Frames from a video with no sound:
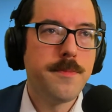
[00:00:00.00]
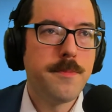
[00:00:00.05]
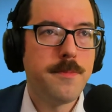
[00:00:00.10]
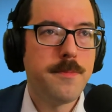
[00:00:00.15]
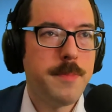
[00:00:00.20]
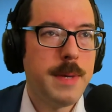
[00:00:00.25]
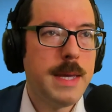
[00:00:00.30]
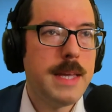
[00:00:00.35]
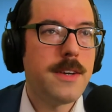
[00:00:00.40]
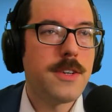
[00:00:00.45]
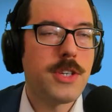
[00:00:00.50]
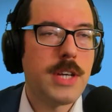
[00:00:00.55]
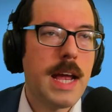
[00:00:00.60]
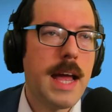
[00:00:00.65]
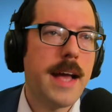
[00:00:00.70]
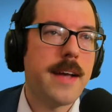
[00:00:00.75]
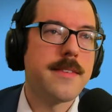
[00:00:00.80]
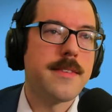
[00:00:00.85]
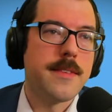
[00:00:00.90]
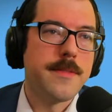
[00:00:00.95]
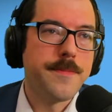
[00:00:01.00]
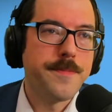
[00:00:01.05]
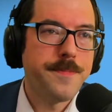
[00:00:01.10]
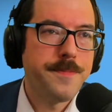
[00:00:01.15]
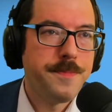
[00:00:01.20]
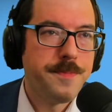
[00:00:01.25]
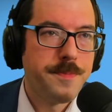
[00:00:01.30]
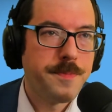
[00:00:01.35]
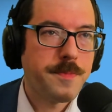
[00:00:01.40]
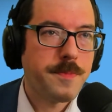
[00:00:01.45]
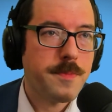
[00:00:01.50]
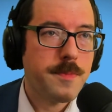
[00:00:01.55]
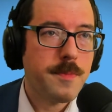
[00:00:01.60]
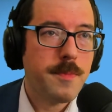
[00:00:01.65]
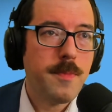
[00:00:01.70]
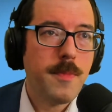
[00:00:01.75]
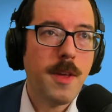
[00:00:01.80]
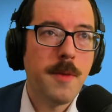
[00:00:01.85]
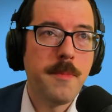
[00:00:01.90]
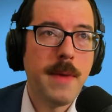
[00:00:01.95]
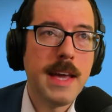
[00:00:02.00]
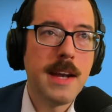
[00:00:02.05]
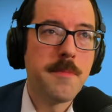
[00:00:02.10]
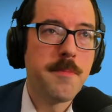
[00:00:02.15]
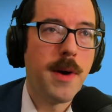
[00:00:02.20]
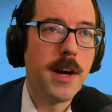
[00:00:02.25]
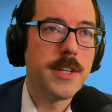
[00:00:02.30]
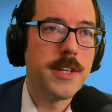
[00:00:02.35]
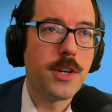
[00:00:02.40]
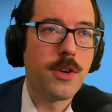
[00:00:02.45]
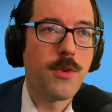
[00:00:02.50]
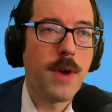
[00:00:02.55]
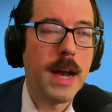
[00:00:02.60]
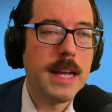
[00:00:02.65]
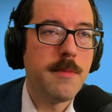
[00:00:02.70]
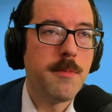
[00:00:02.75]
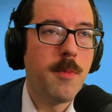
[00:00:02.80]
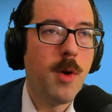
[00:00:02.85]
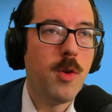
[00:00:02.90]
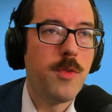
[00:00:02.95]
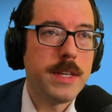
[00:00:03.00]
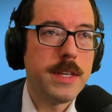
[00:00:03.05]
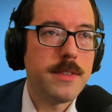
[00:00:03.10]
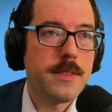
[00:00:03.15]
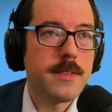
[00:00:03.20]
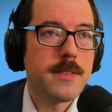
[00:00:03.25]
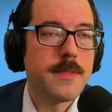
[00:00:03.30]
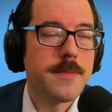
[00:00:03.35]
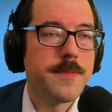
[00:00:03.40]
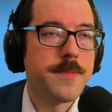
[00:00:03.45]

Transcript: Peter Jackson, Made a bunch of great movies,